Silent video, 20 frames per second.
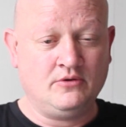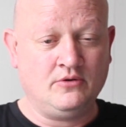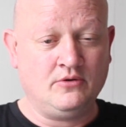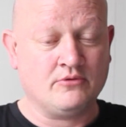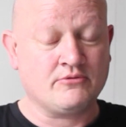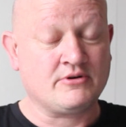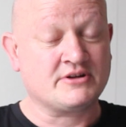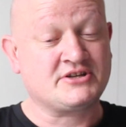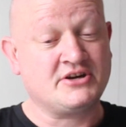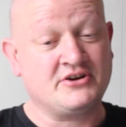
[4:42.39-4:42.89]

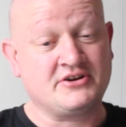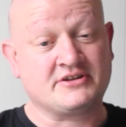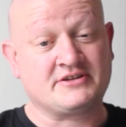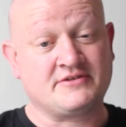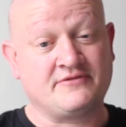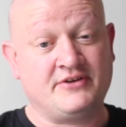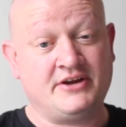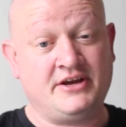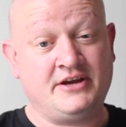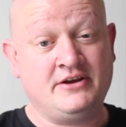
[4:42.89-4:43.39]
or
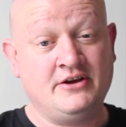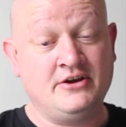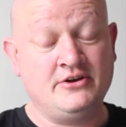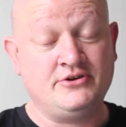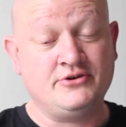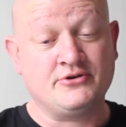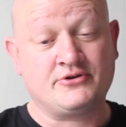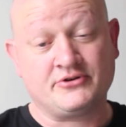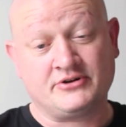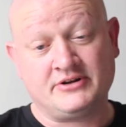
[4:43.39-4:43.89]

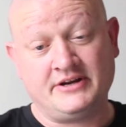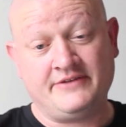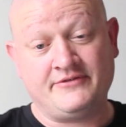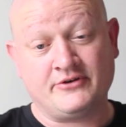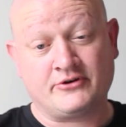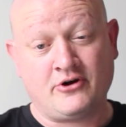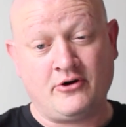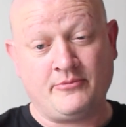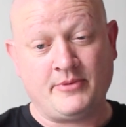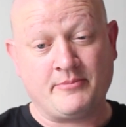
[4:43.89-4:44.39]
alternatively you could leave
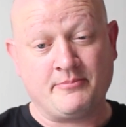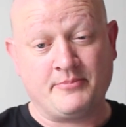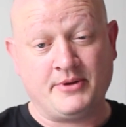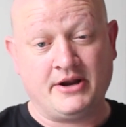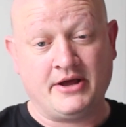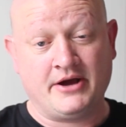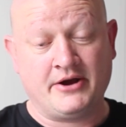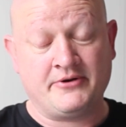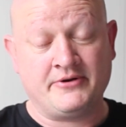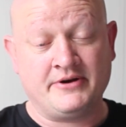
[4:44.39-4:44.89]
a comment
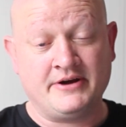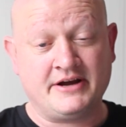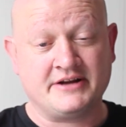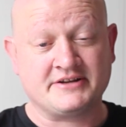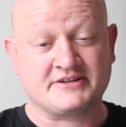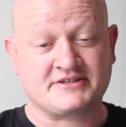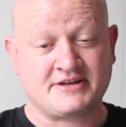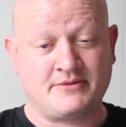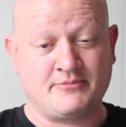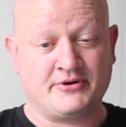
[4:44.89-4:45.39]
below
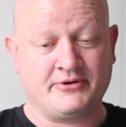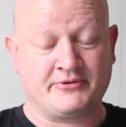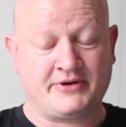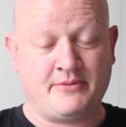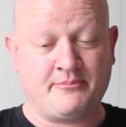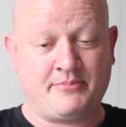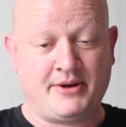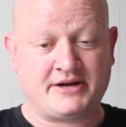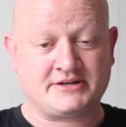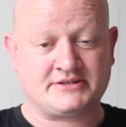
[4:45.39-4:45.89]
and someone will
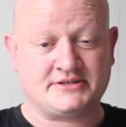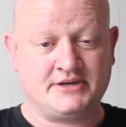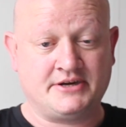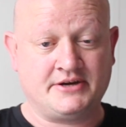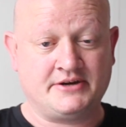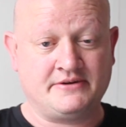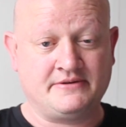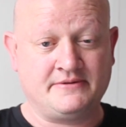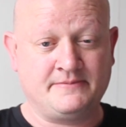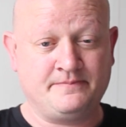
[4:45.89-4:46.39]
get back to
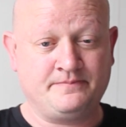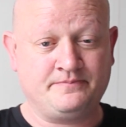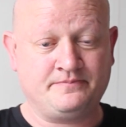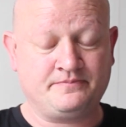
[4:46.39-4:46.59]
you.